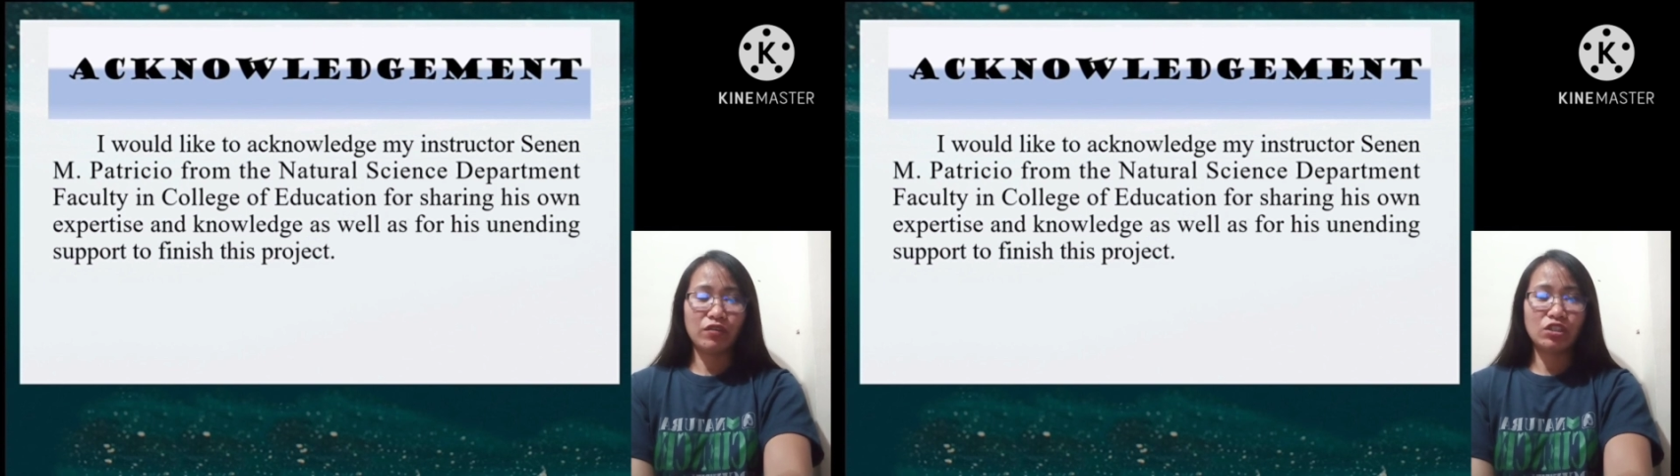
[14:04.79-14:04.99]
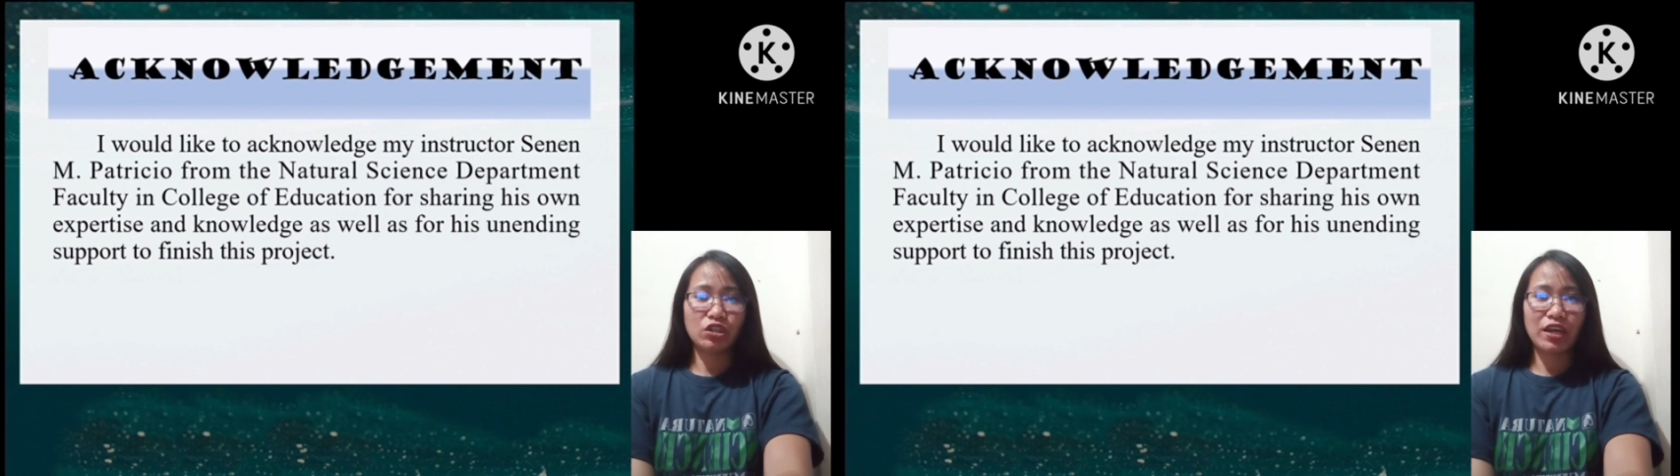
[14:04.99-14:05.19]

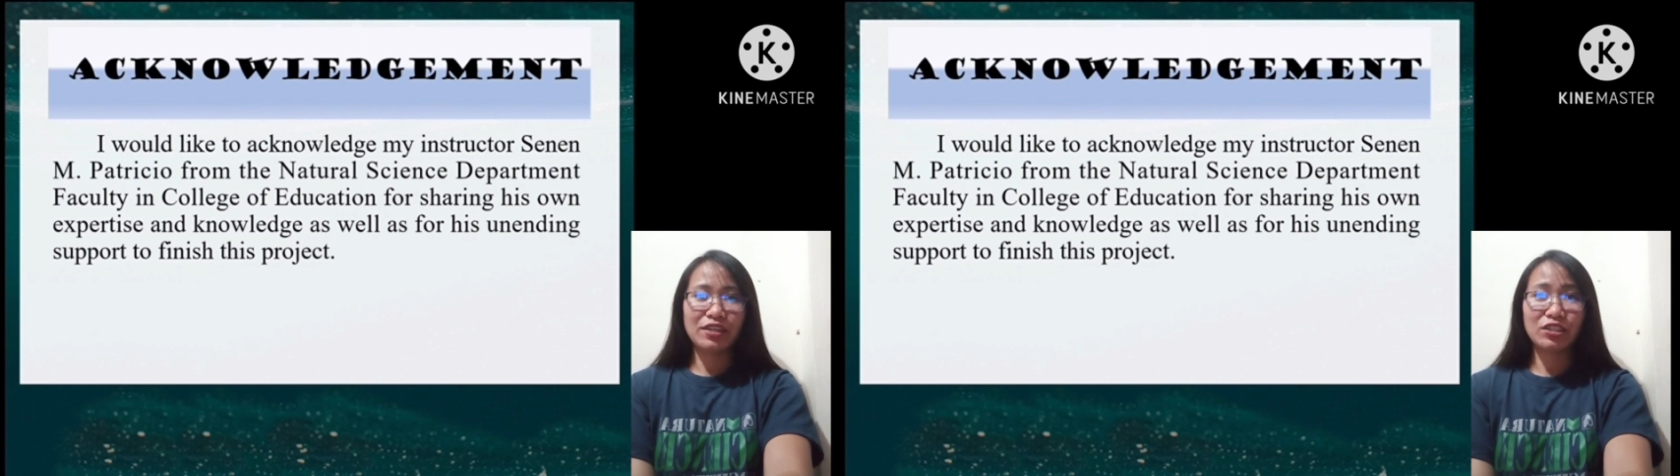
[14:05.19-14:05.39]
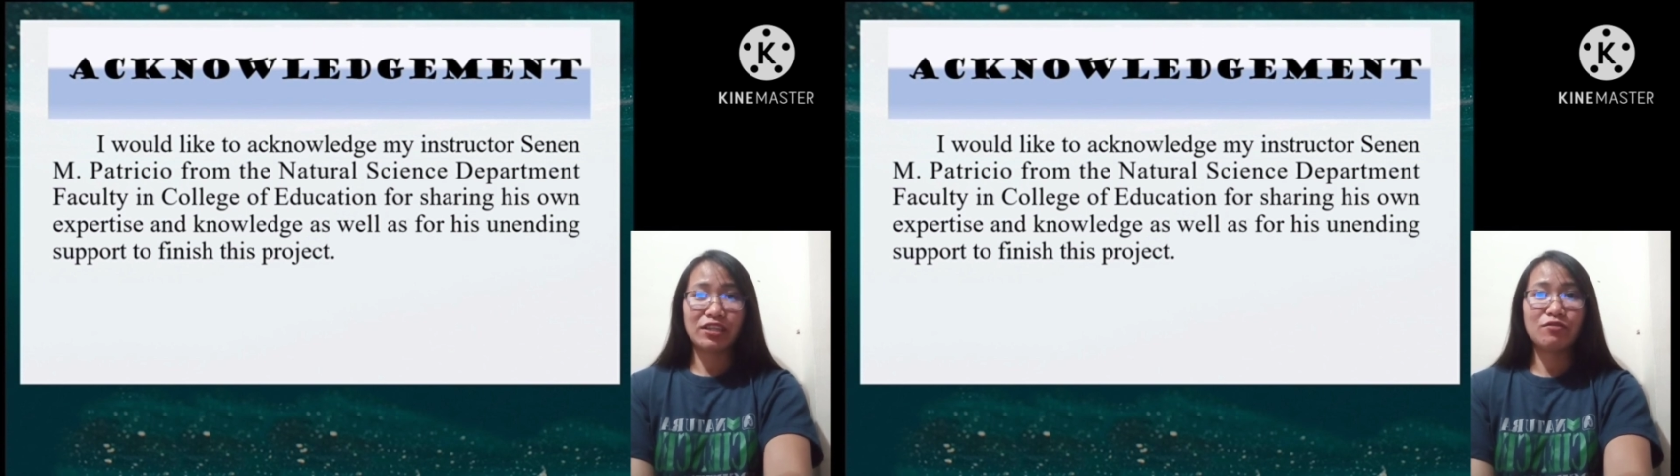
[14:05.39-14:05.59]

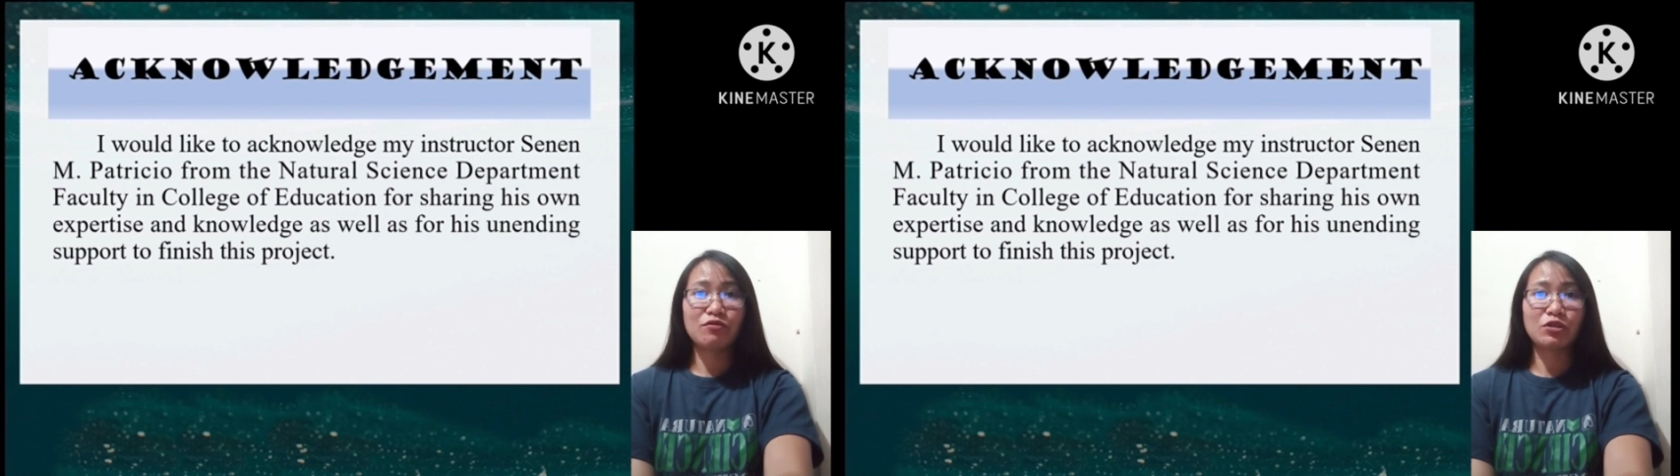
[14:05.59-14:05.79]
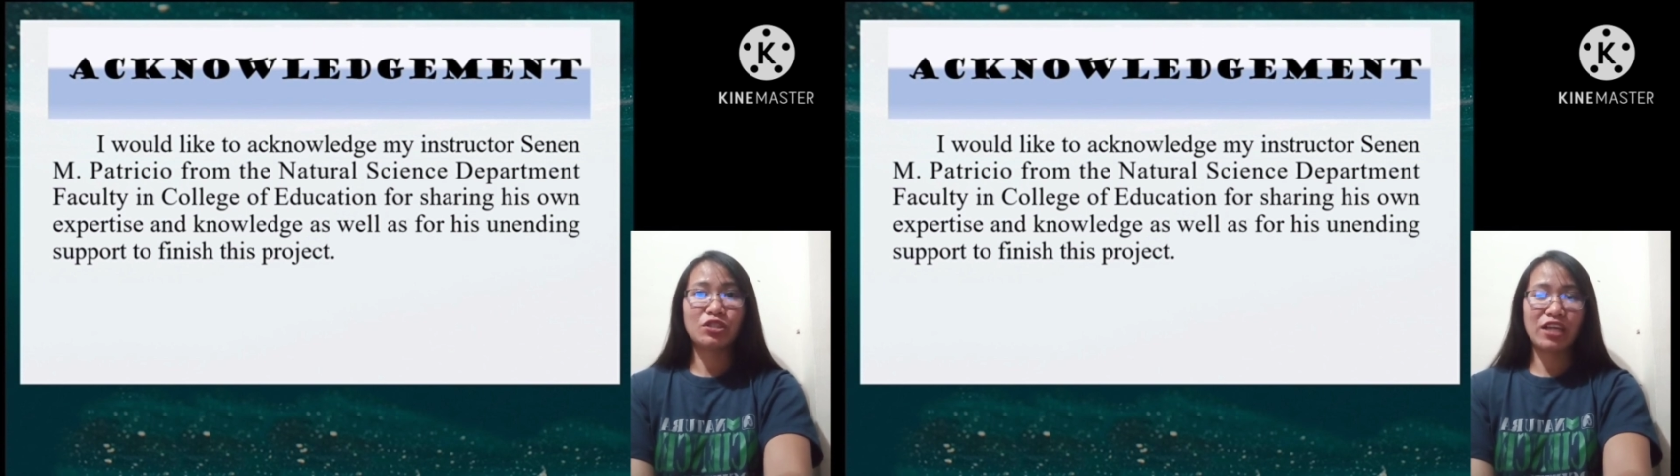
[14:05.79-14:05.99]
Education
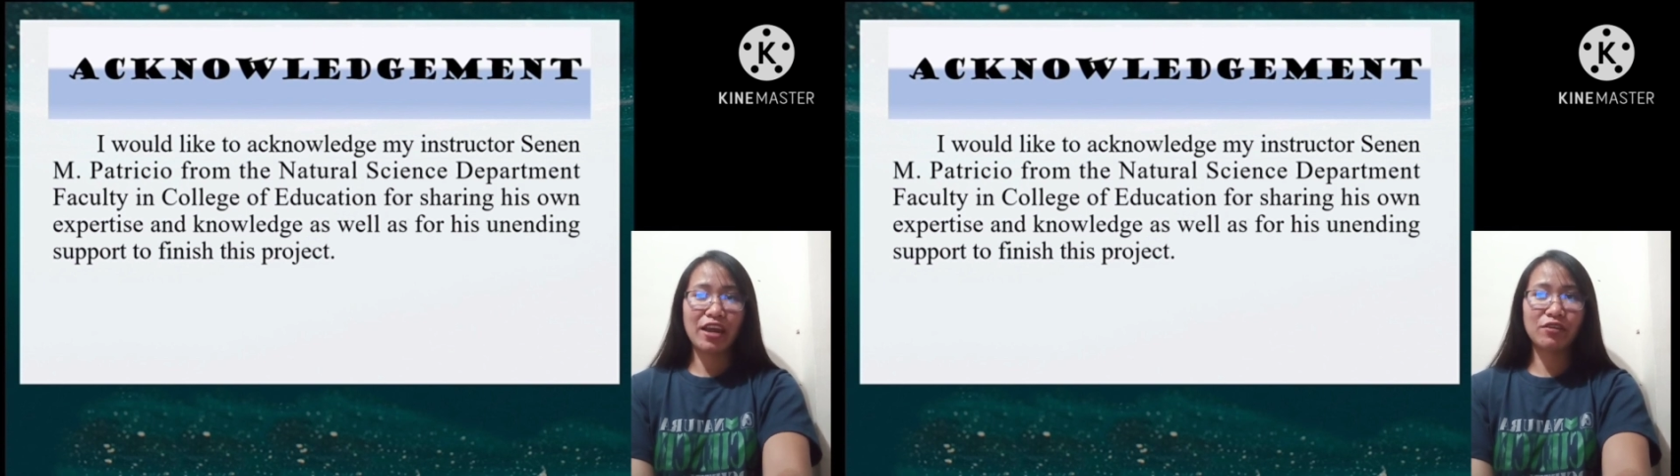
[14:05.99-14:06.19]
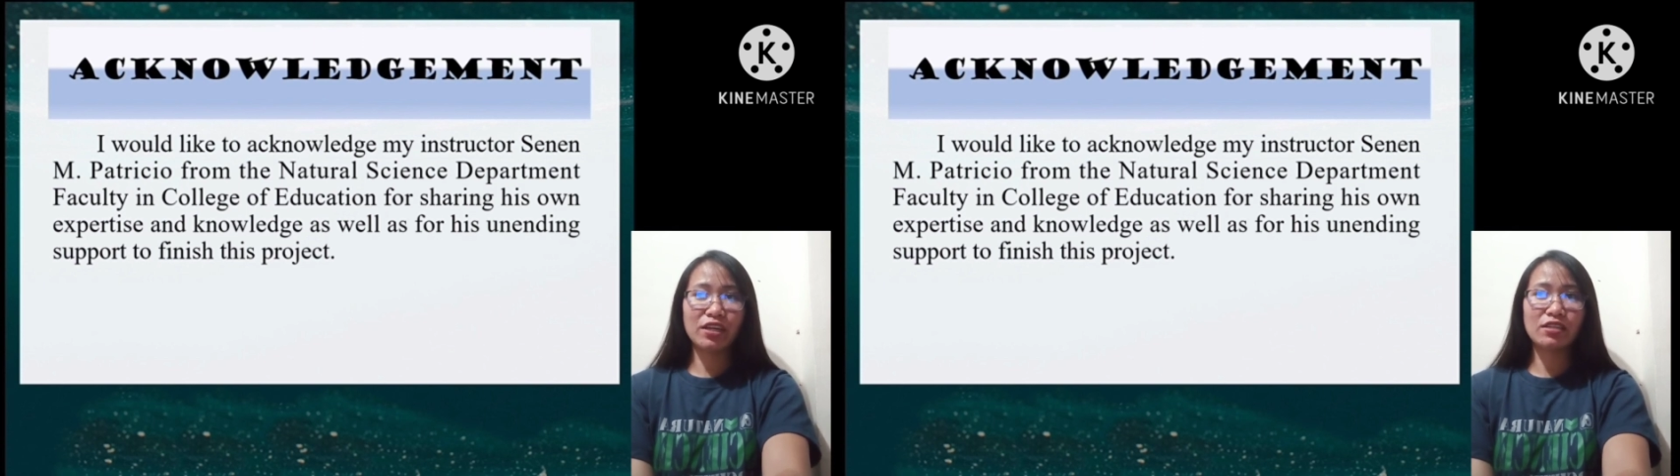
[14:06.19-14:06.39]
for
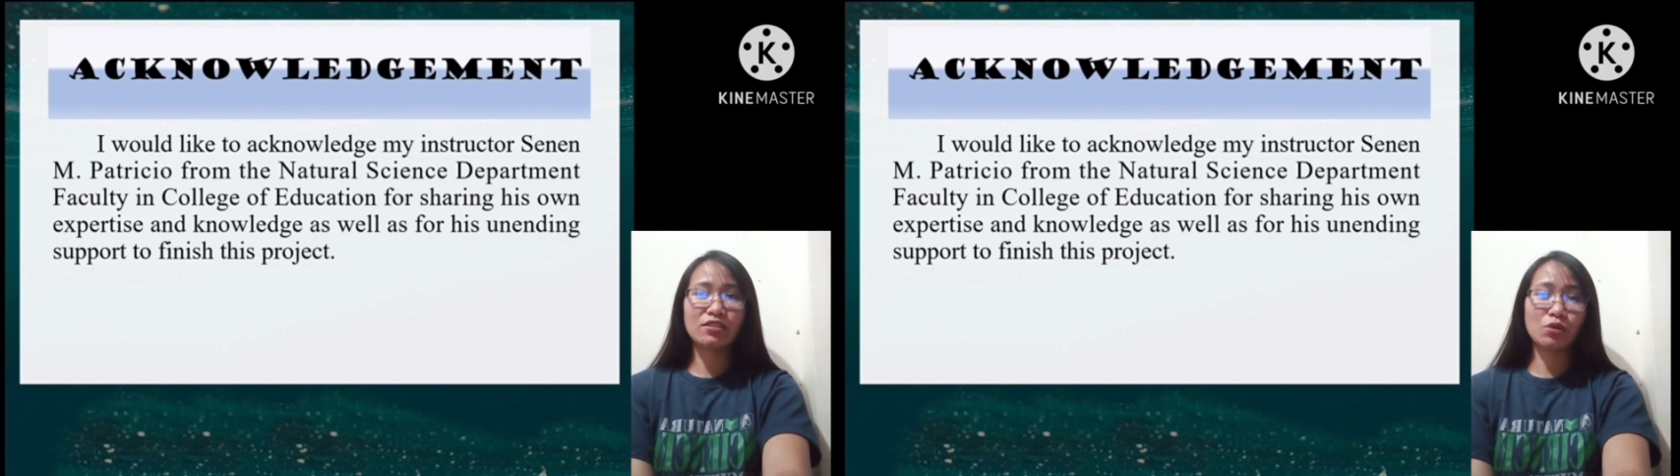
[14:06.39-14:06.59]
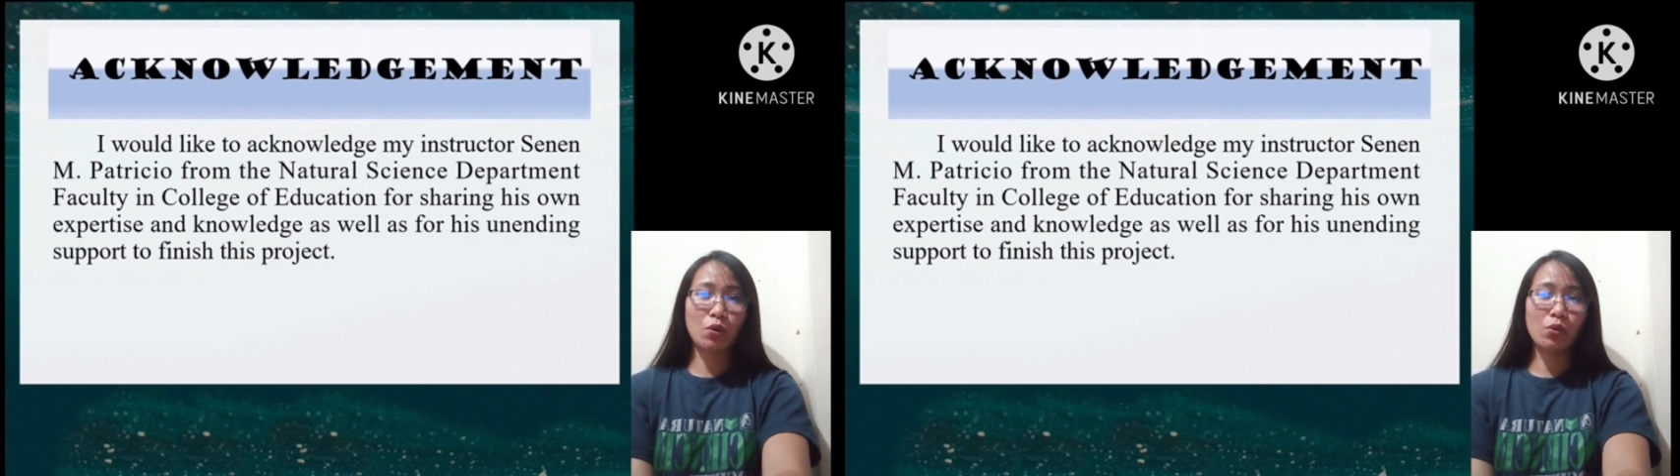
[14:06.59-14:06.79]
sharing his